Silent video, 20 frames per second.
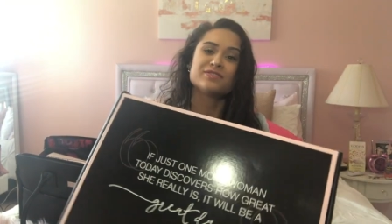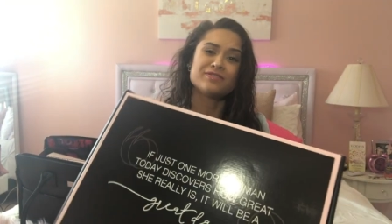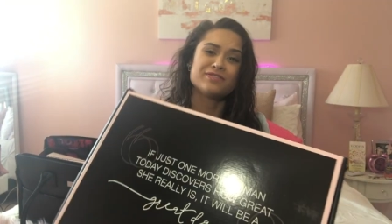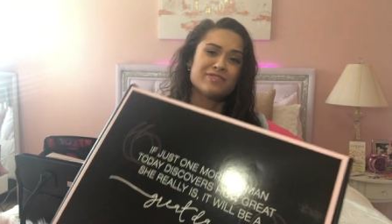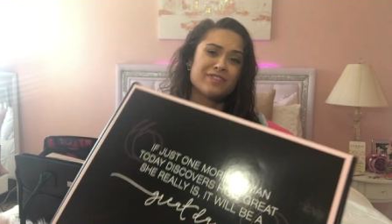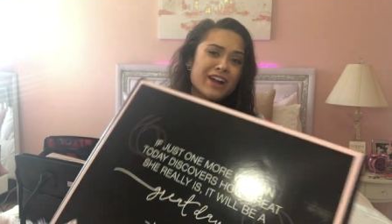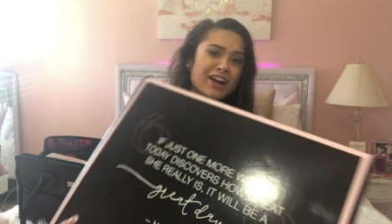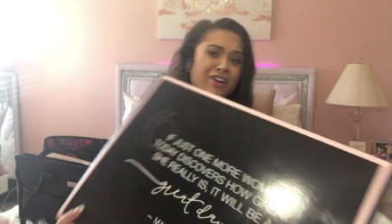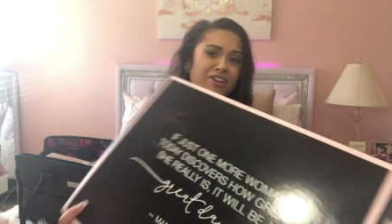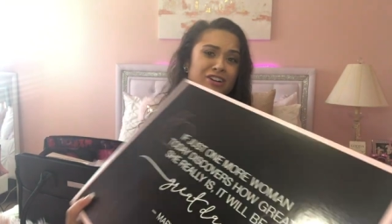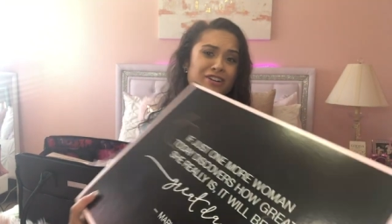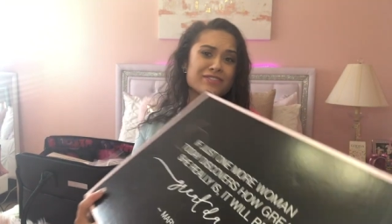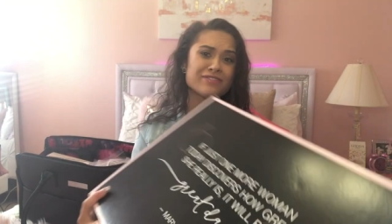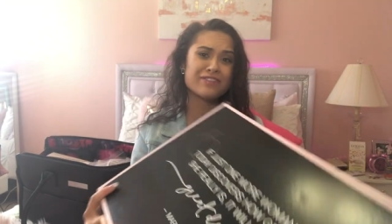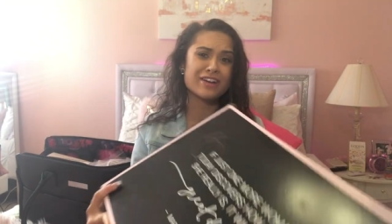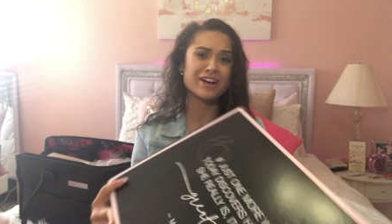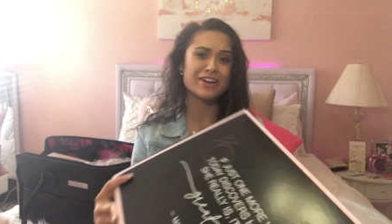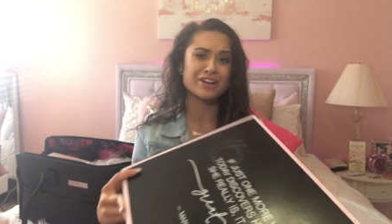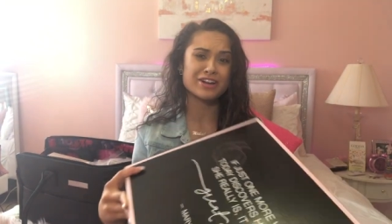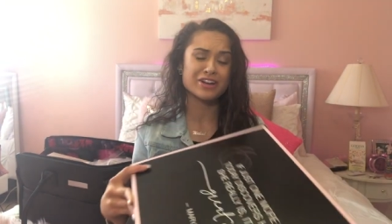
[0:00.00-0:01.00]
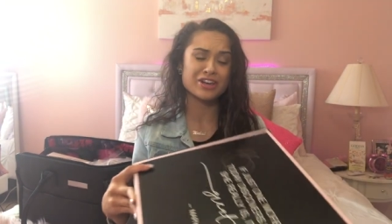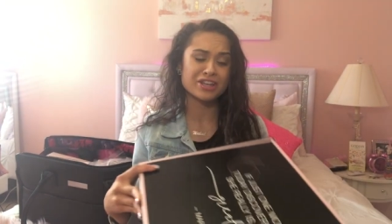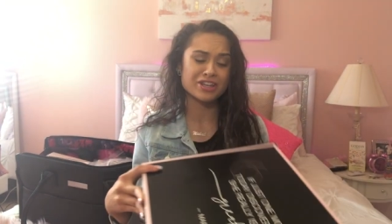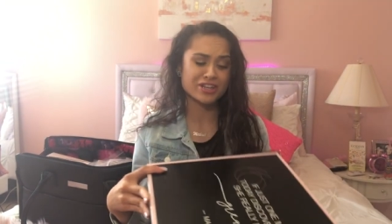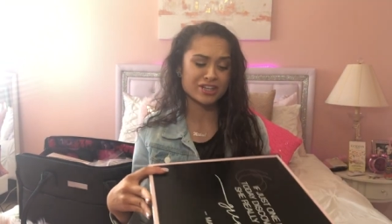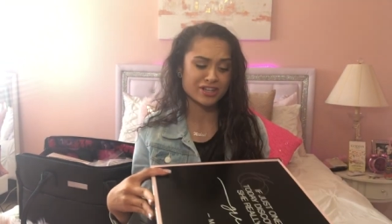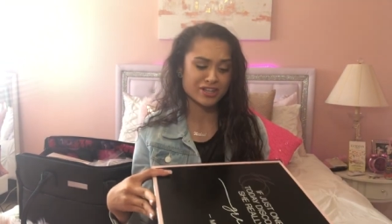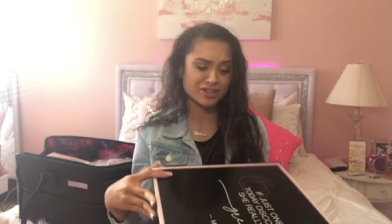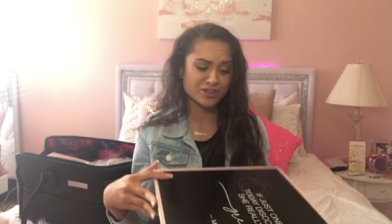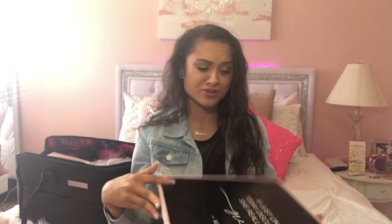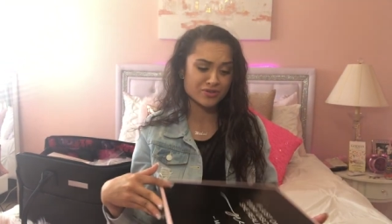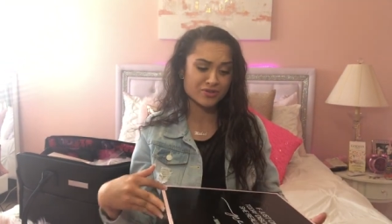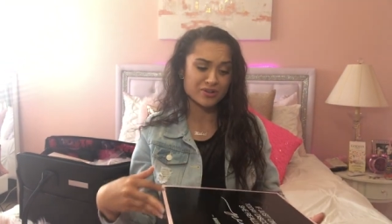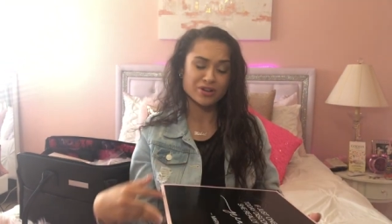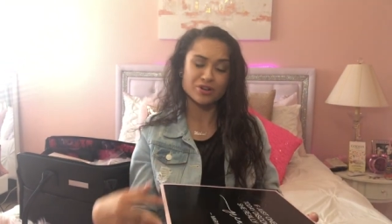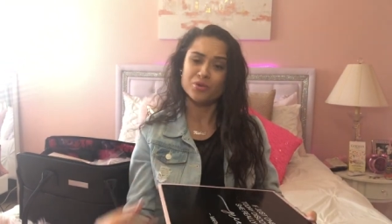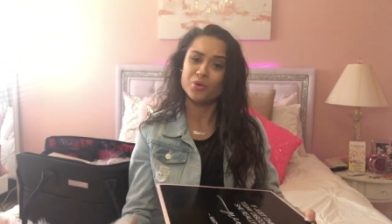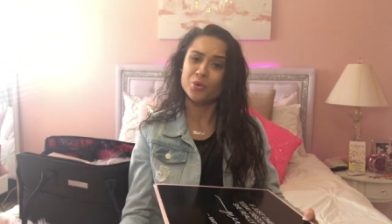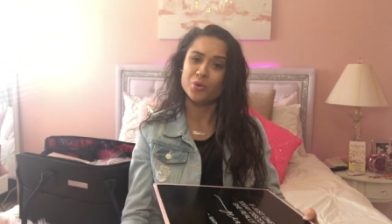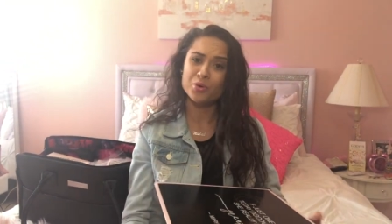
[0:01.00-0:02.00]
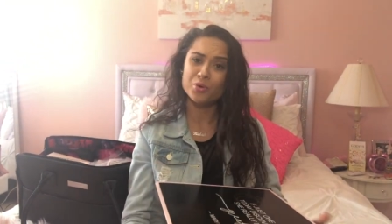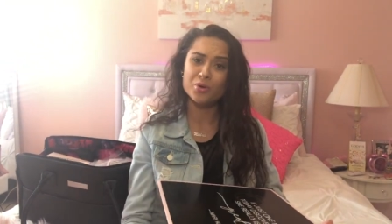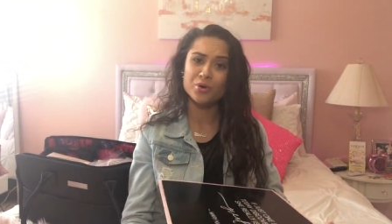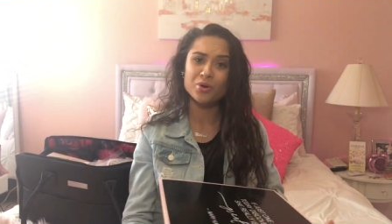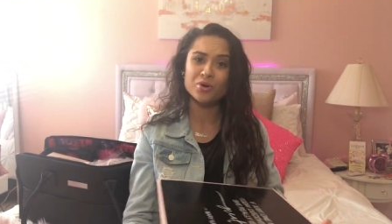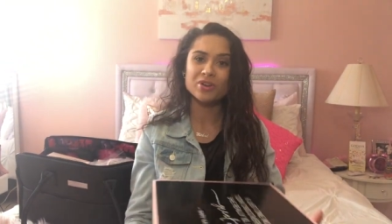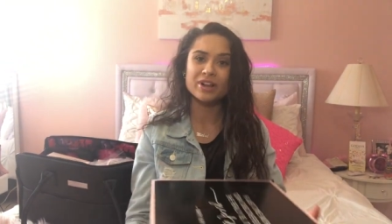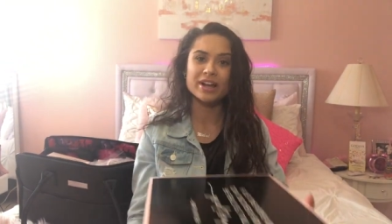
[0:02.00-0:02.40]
very, very cute and cool.